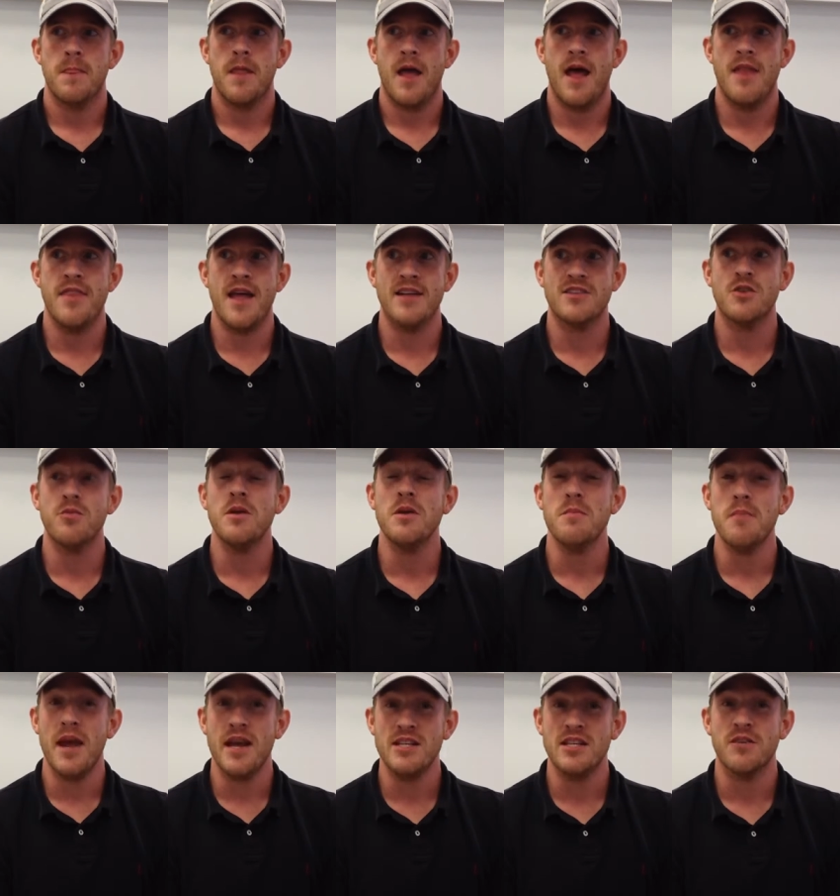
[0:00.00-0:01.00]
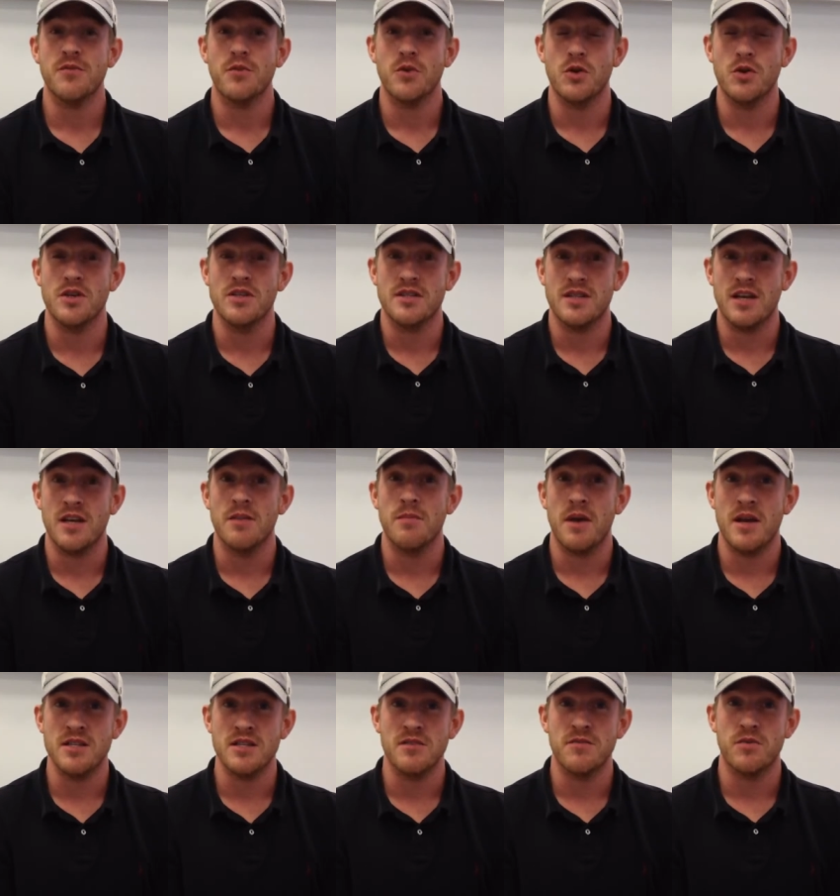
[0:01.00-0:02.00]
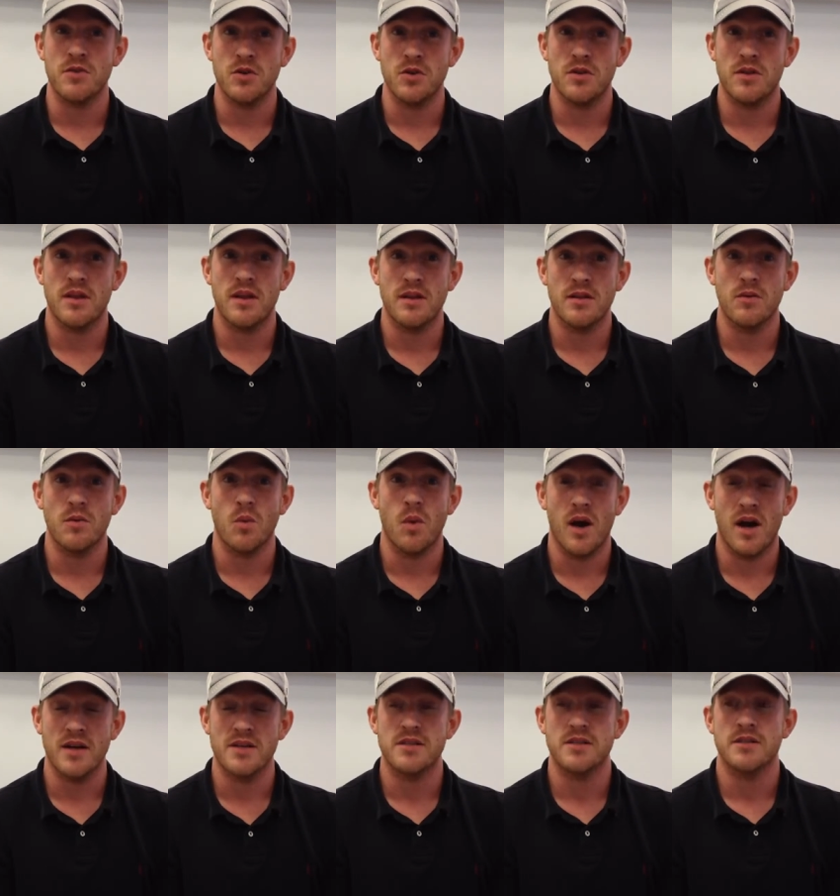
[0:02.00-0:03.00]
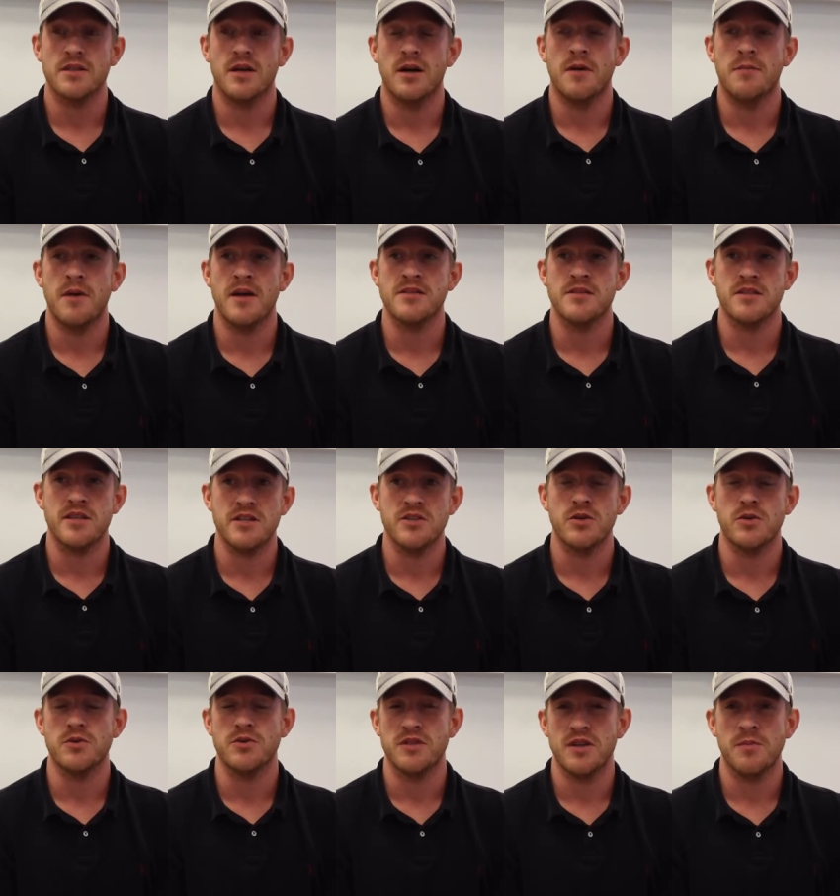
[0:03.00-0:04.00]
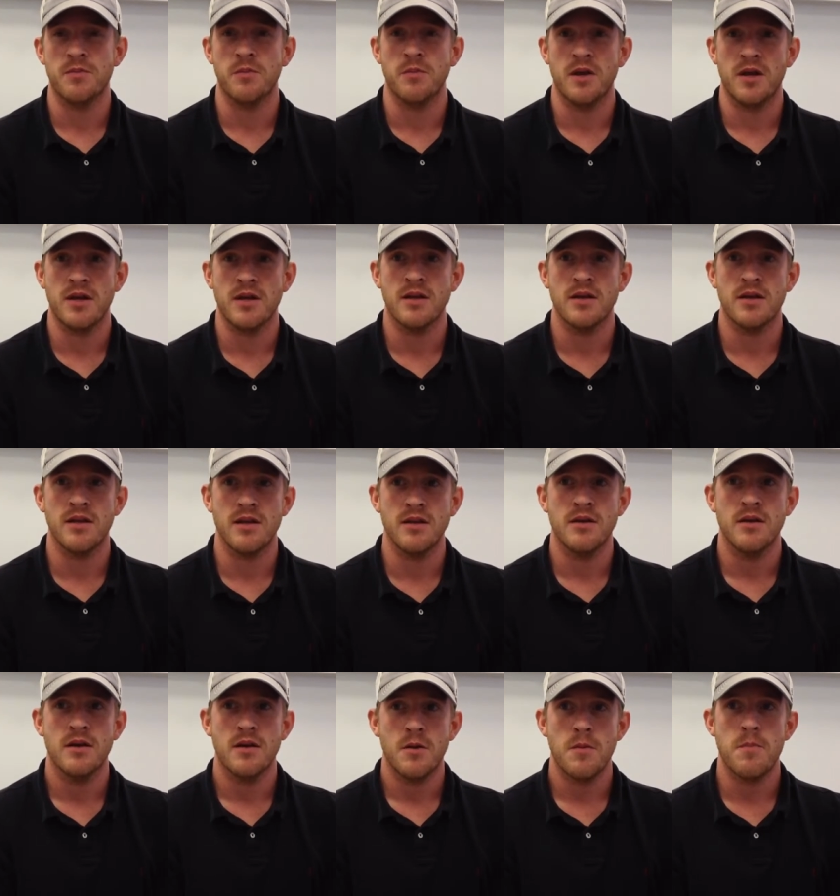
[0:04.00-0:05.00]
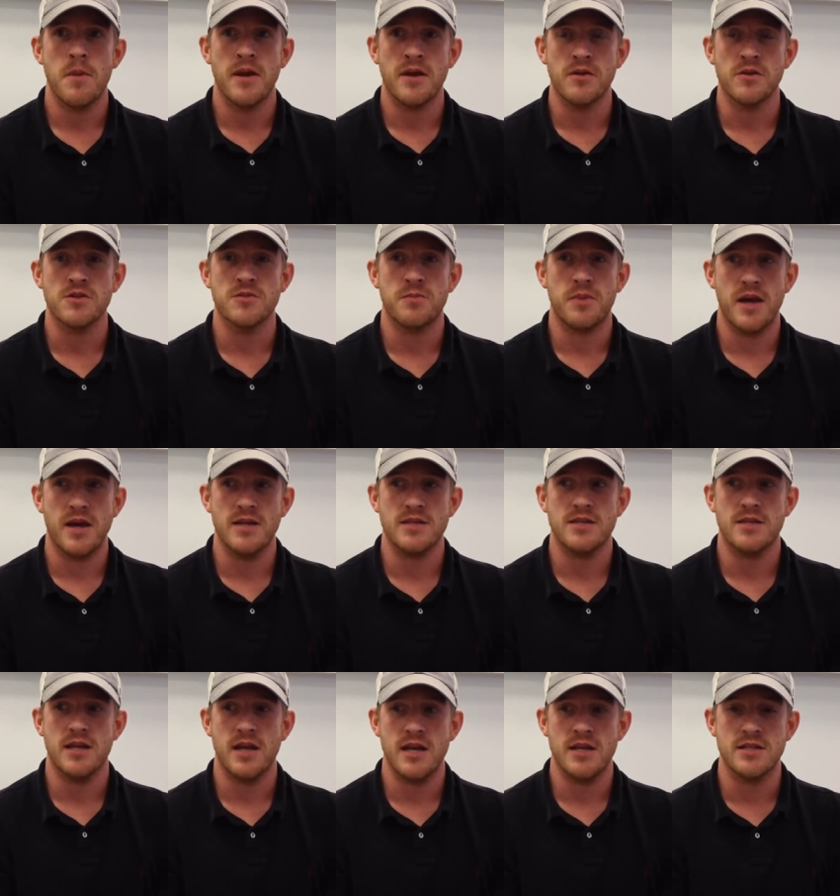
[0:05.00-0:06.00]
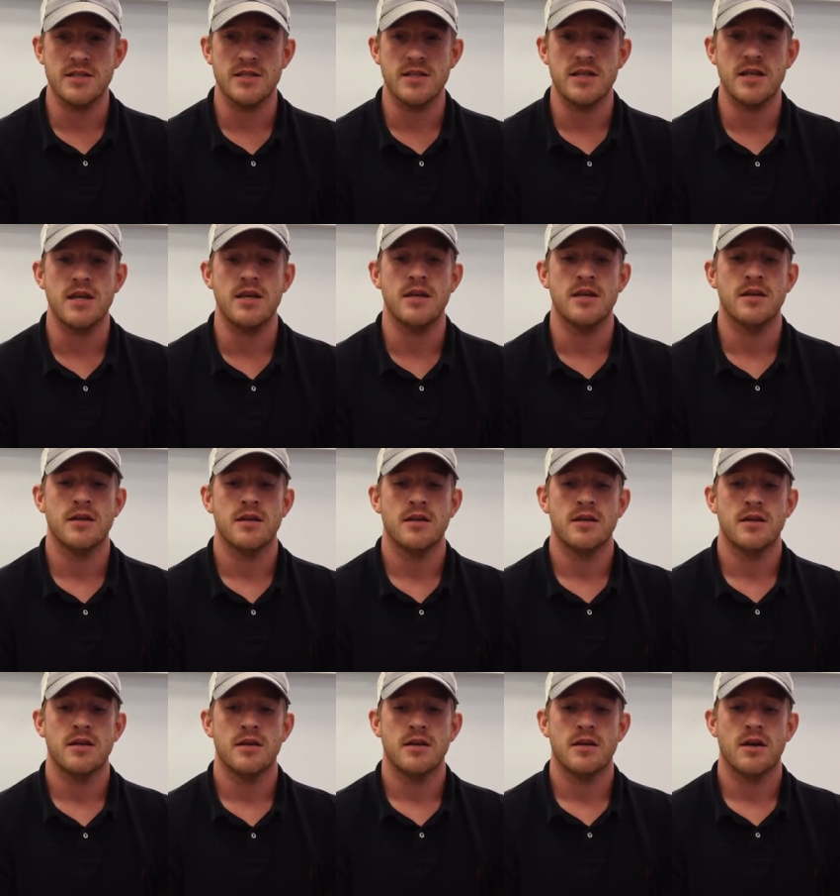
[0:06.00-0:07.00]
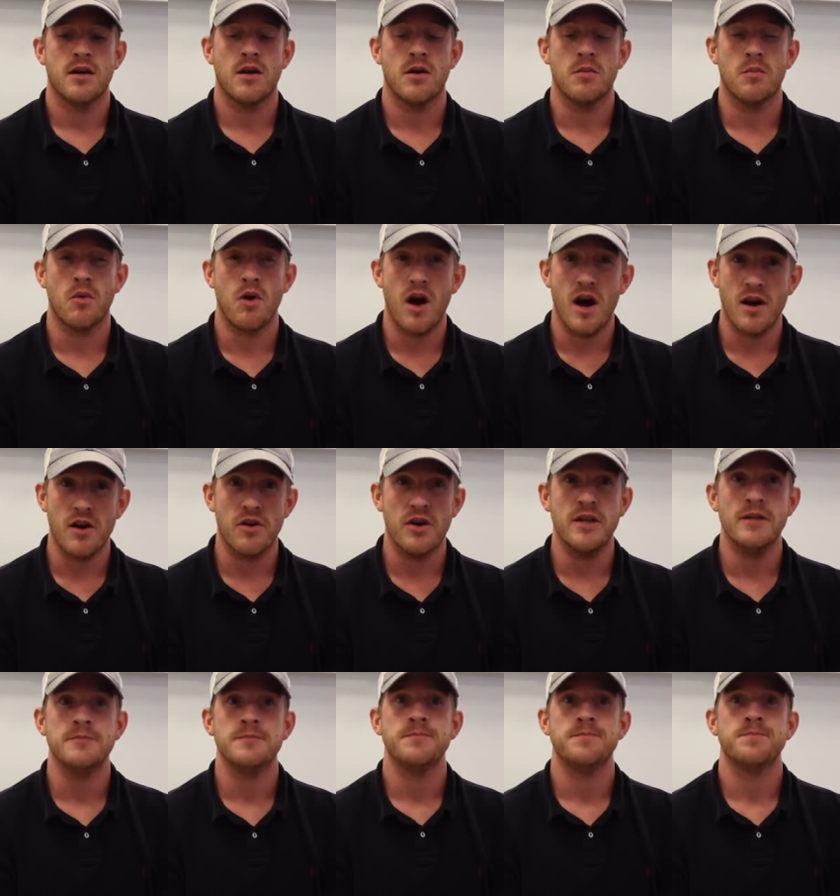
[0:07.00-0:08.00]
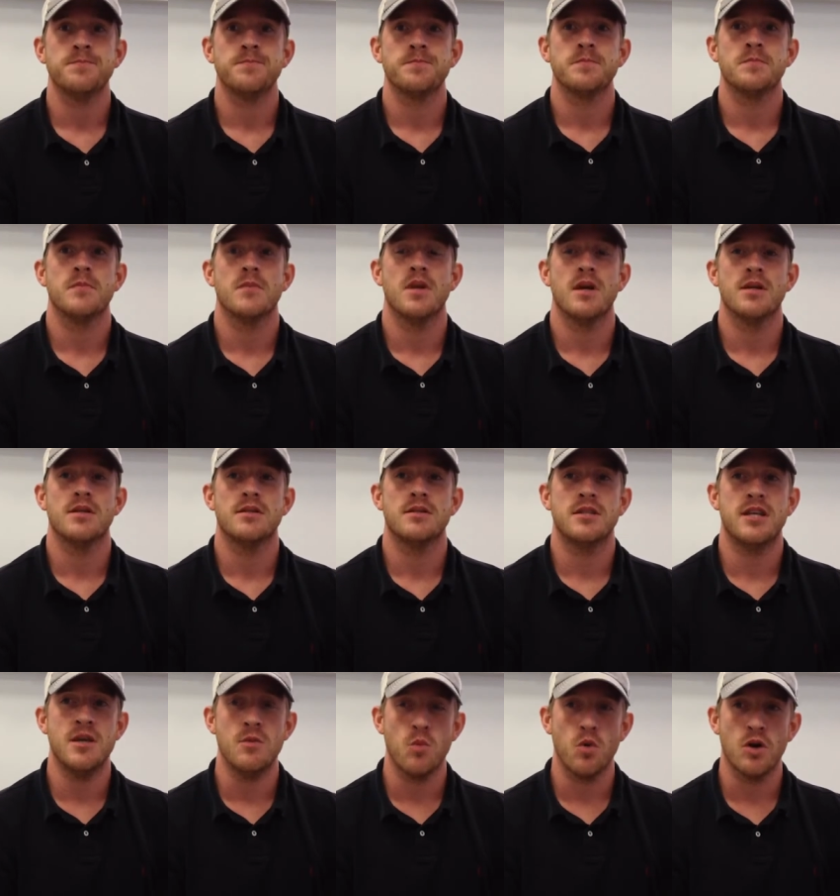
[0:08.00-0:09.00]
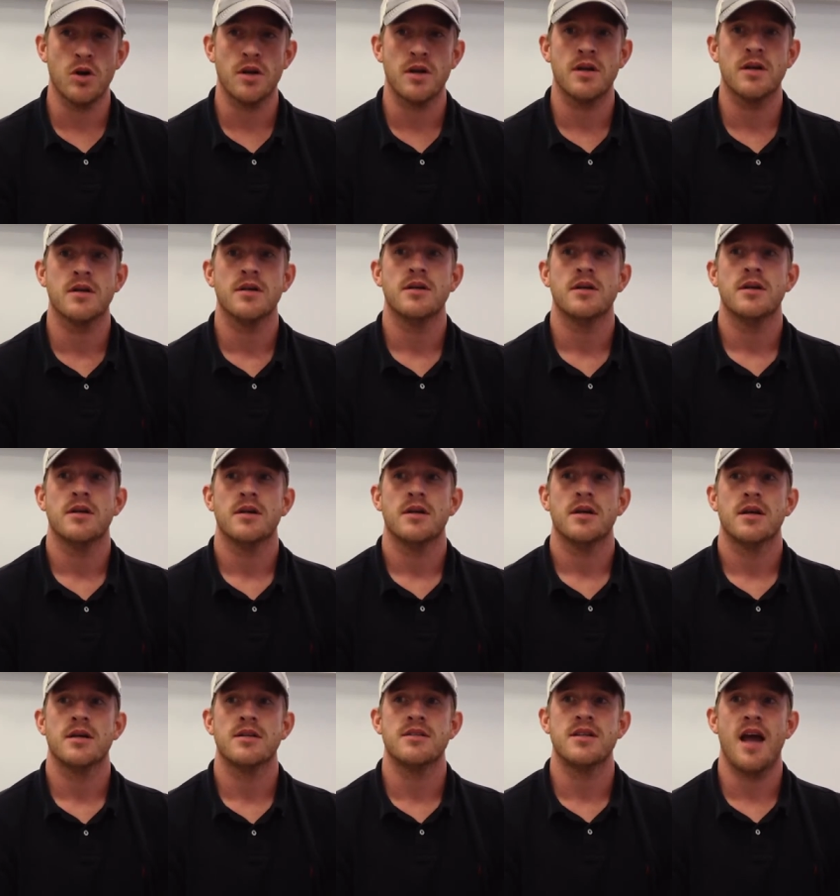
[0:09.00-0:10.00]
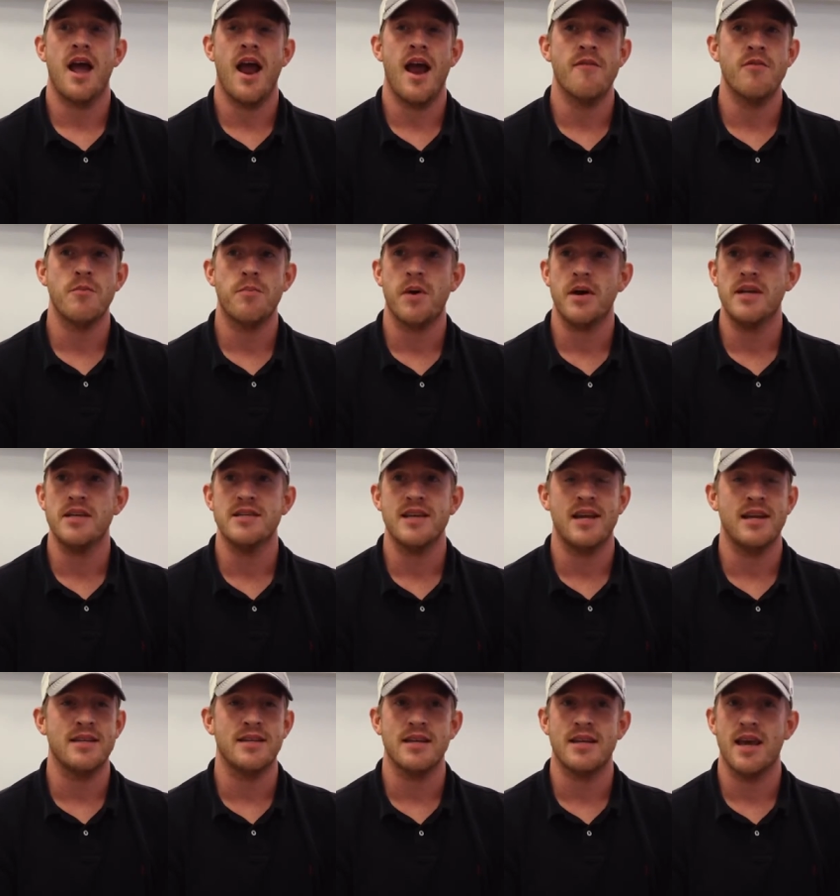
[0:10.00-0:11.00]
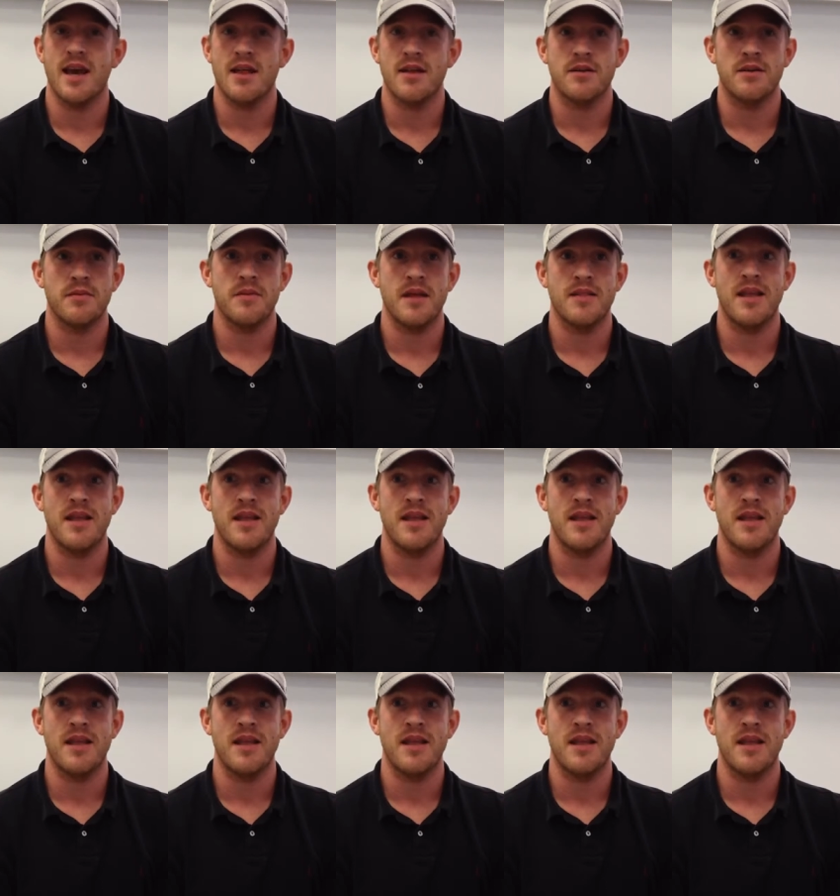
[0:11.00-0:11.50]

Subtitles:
And that's going to be amazing for you to see, and amazing for you to watch as a teacher who's implementing the makerspace, is the camaraderie, the teamwork, because everybody's in it together.